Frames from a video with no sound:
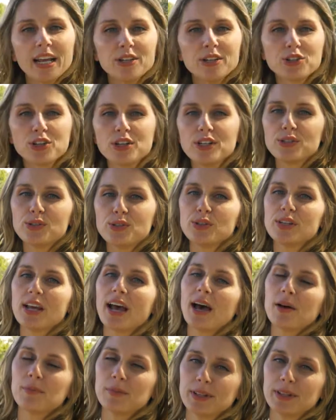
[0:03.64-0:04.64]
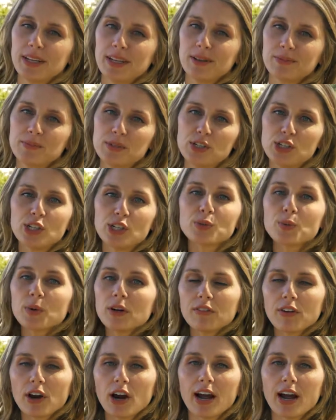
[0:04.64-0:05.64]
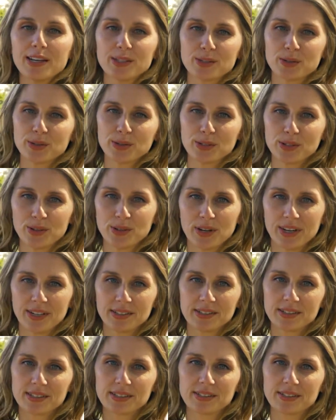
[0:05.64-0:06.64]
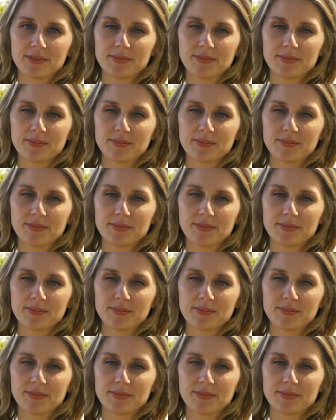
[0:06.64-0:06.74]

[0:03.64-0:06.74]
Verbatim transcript: introduce you to Emily. She's one of our high school students.